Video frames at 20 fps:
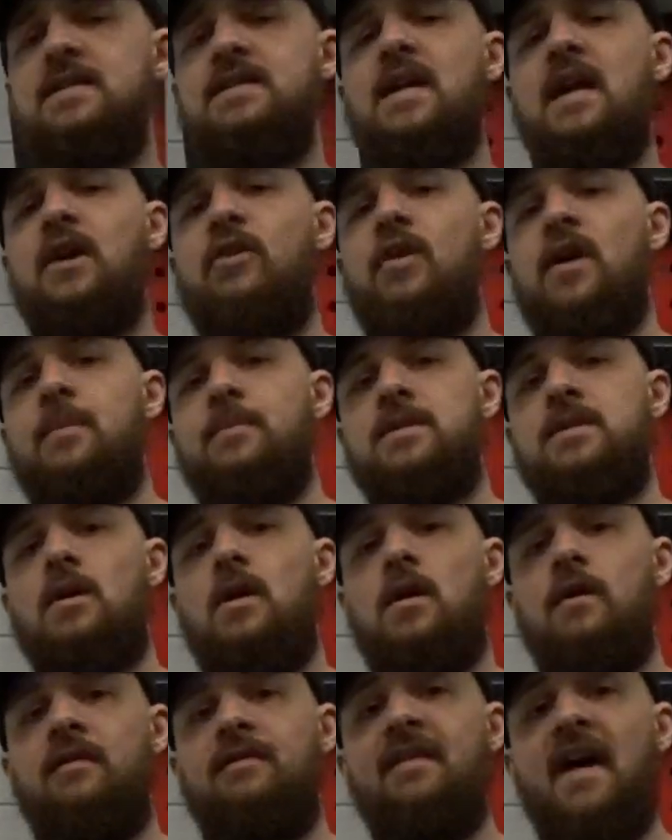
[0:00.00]
10
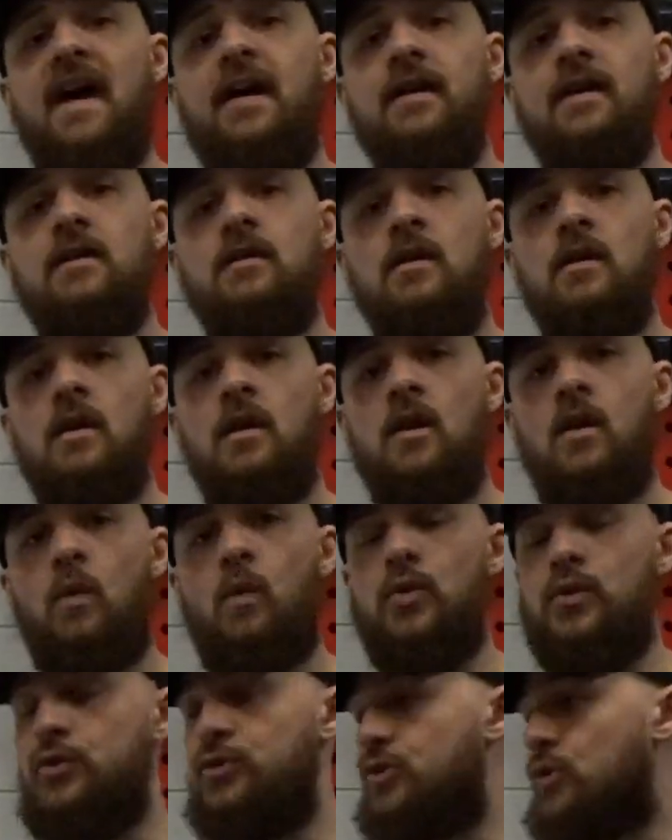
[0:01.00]
grams of fat in it,
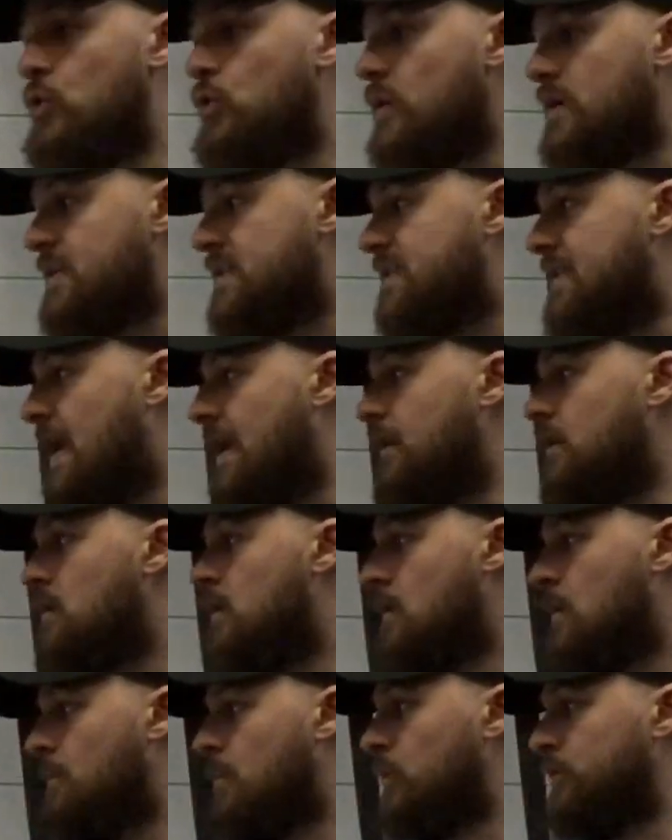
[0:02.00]
what you do is
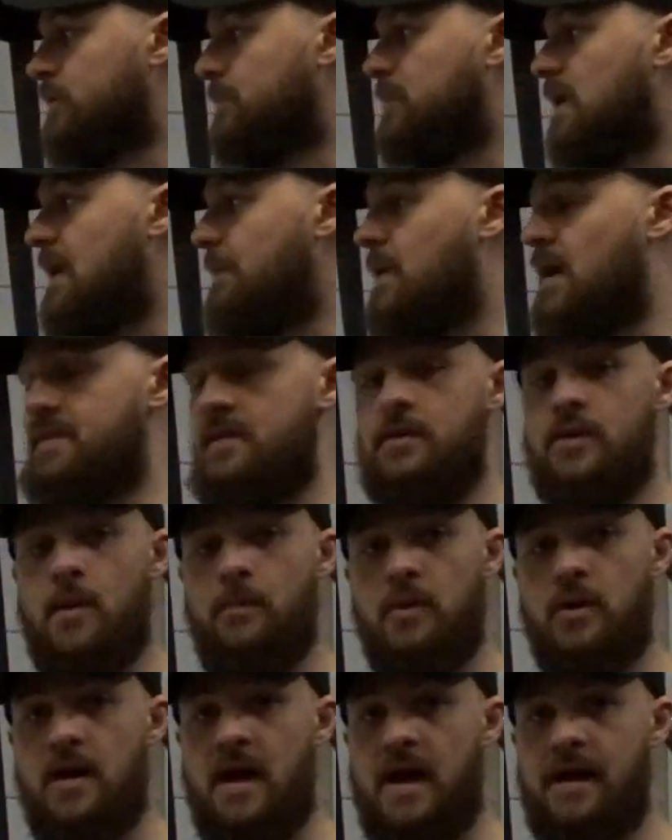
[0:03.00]
10 multiplied by the
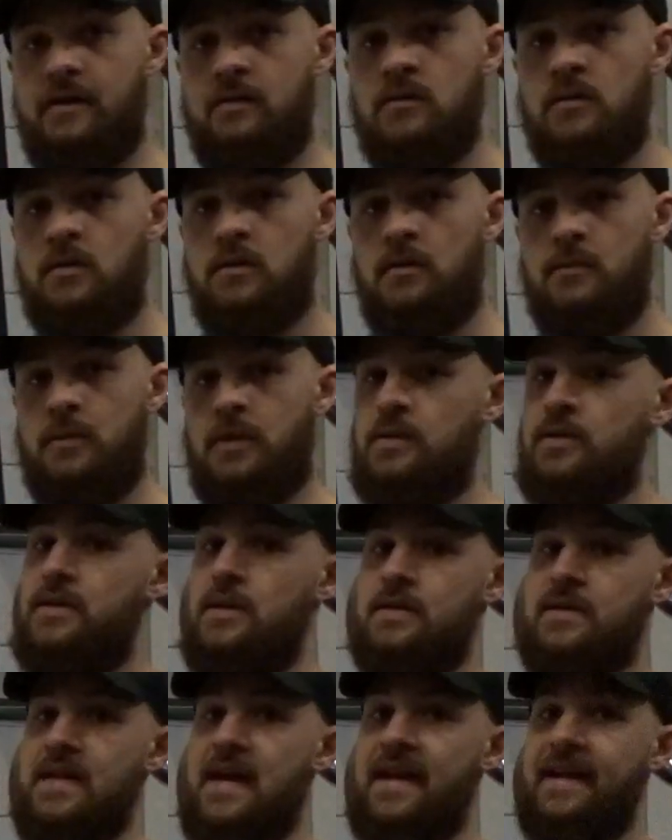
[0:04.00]
number 9, because
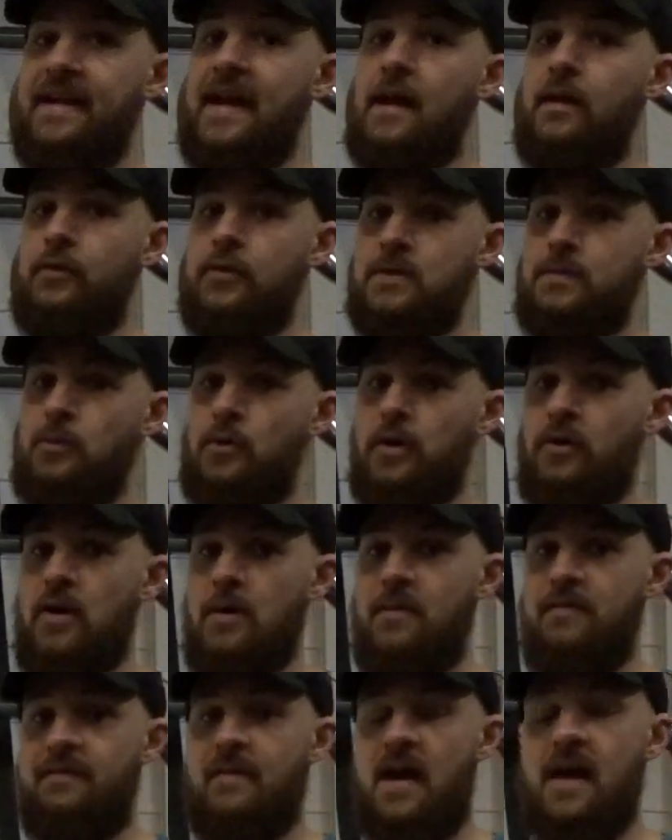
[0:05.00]
there's 9 calories per
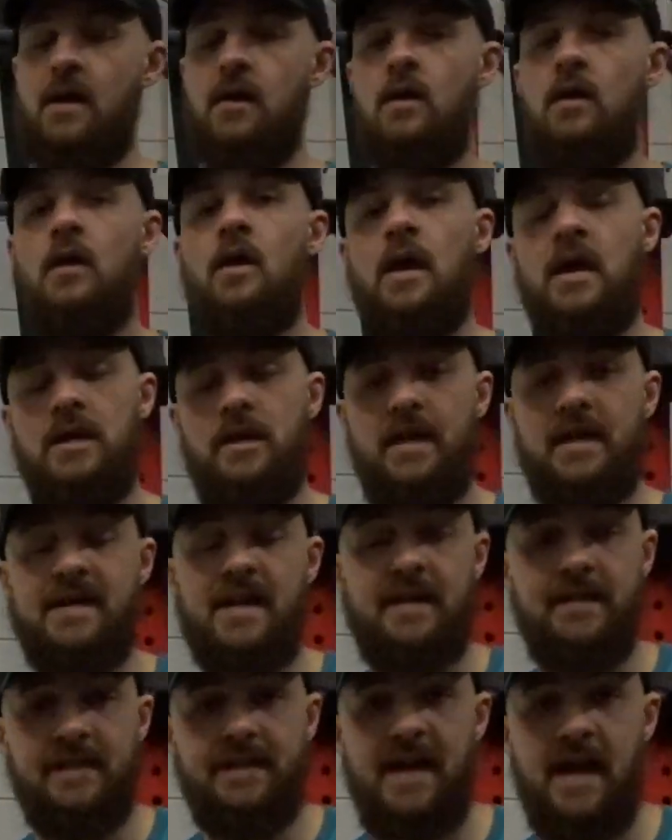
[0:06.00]
gram of fat, and you get
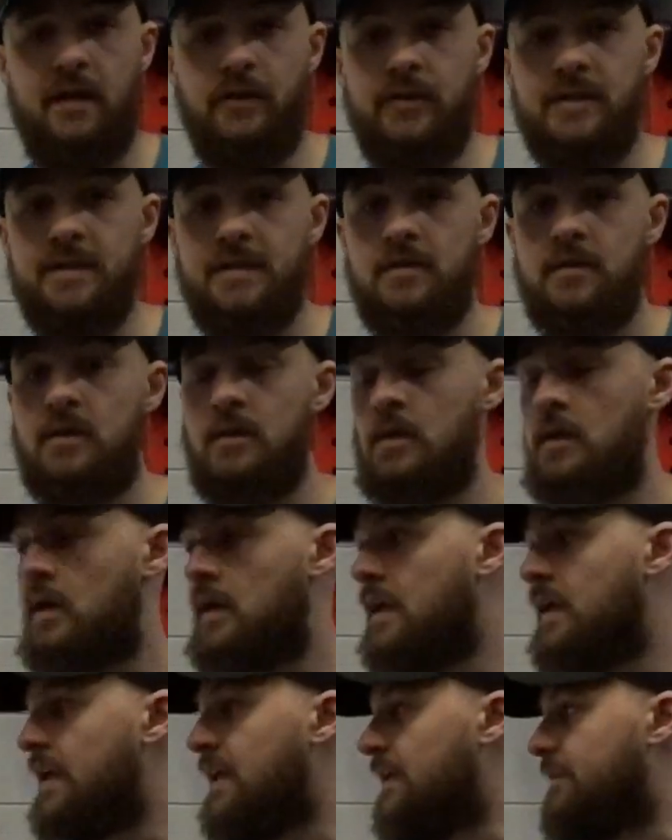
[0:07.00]
90 calories.
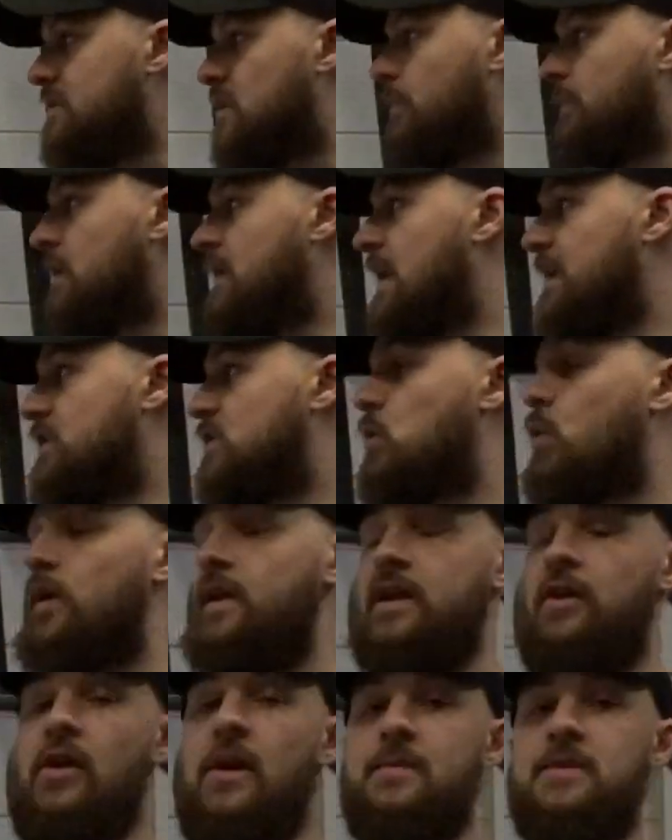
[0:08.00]
If something has
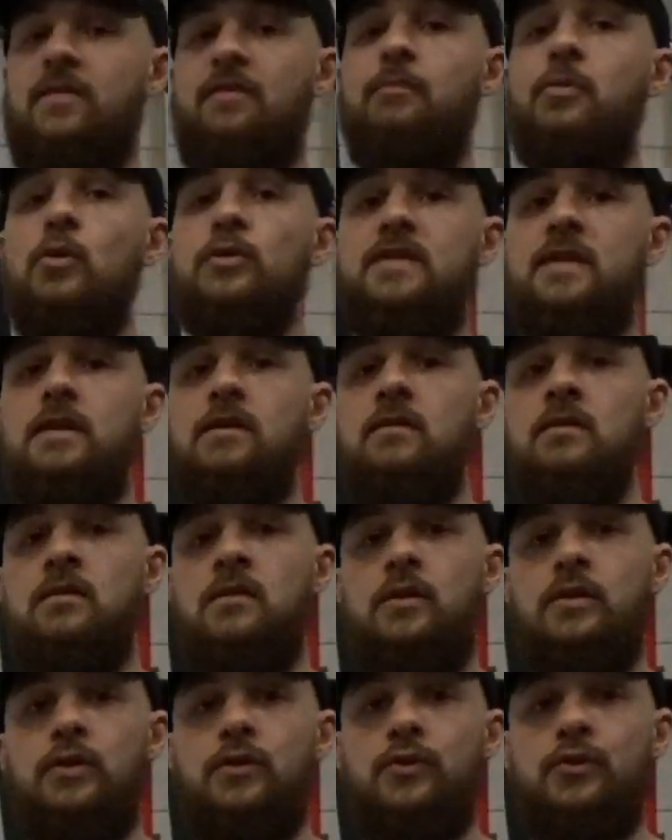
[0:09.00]
20 grams of
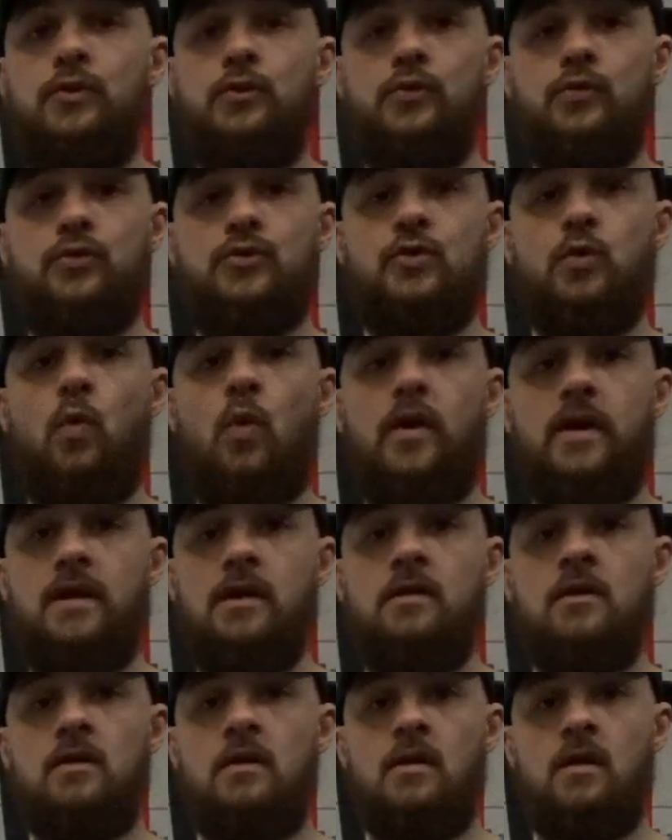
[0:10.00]
protein, you do 20
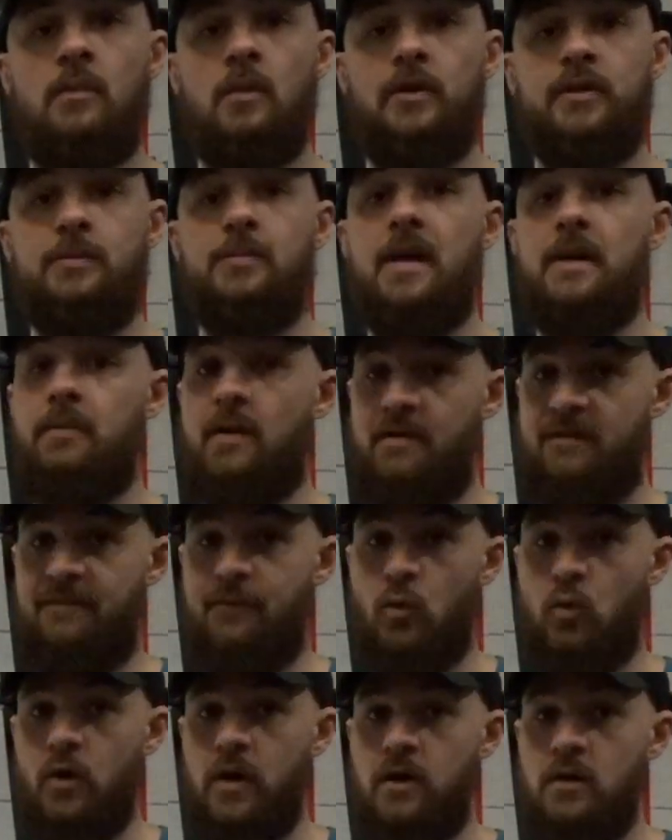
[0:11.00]
multiplied by
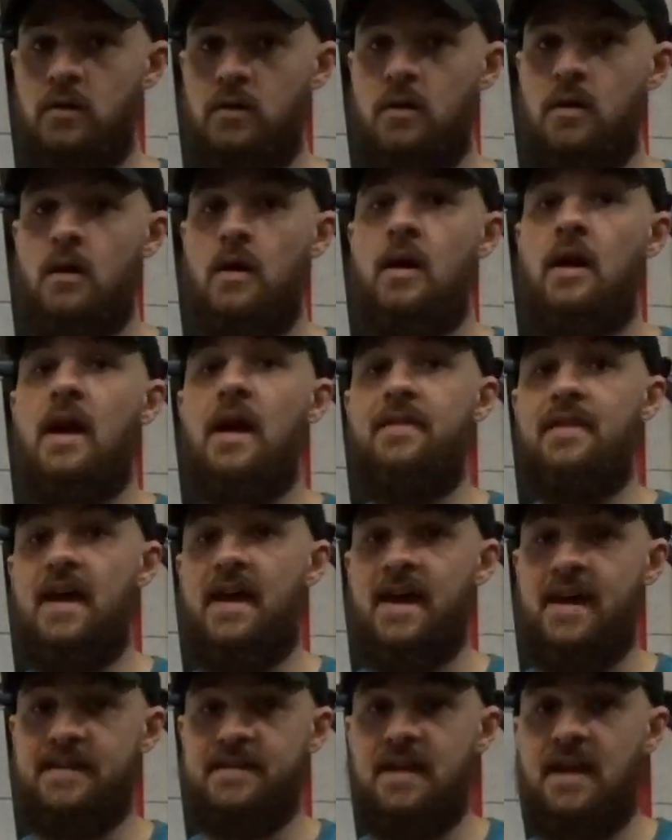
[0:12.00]
4, and
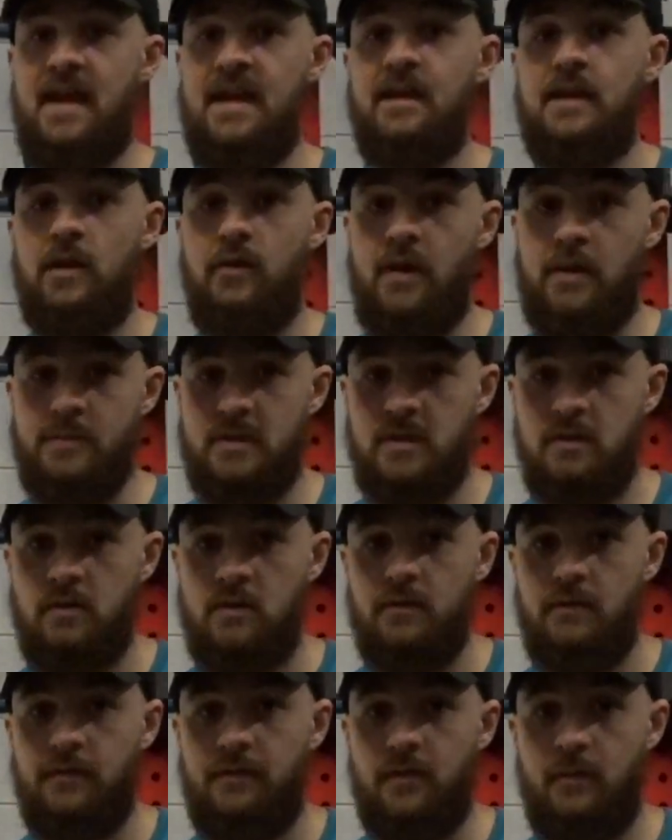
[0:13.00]
that has 80 grams
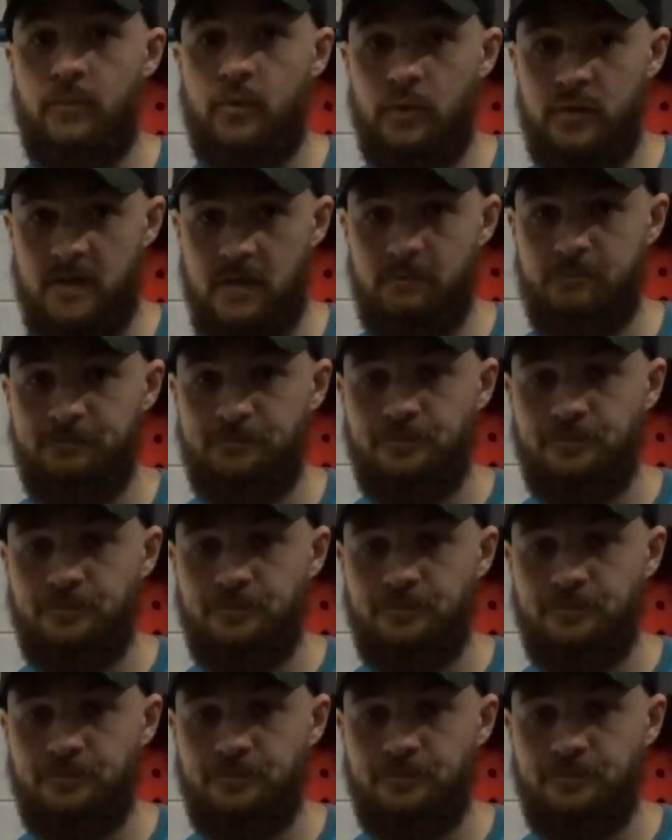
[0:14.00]
from protein.